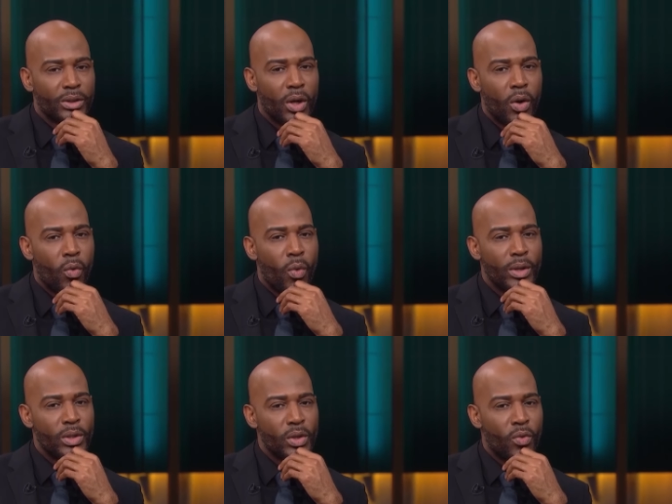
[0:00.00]
So
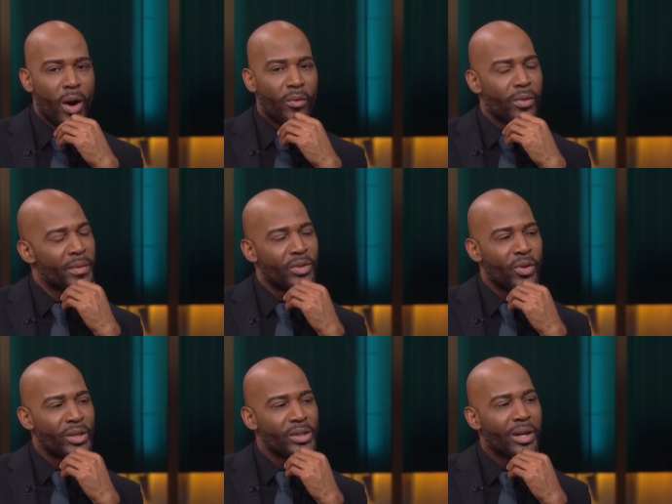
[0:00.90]
what do you want from this
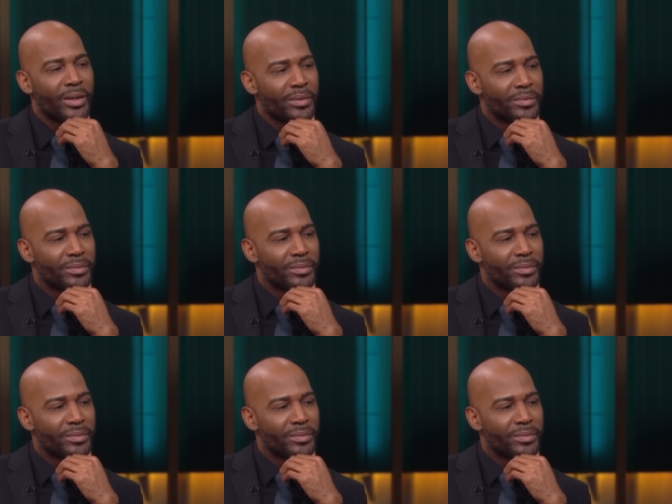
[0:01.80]
fresh start?